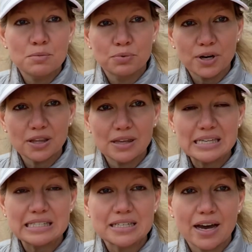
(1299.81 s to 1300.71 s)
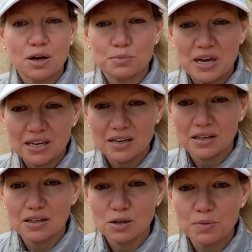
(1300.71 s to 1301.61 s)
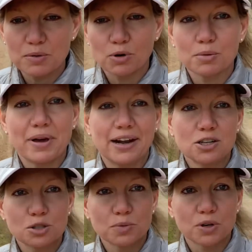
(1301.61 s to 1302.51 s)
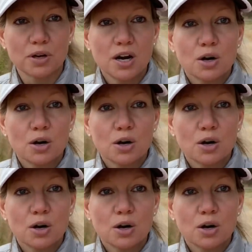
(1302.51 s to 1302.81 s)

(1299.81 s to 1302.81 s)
Break things down, make it a little bit more manageable,